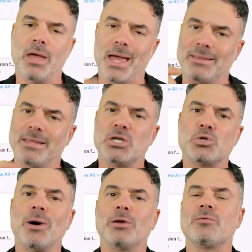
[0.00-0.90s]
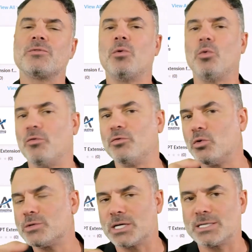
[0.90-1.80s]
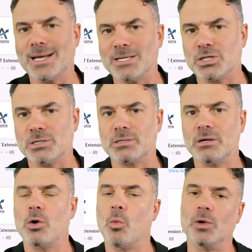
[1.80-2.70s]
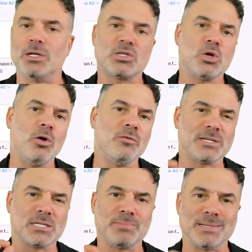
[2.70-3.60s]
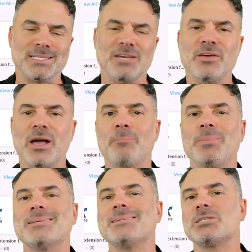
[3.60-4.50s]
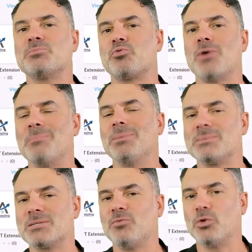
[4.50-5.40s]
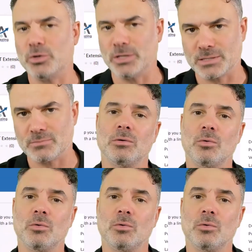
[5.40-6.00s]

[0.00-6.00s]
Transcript: And each one of those extensions will solve a specific business problems for your needs.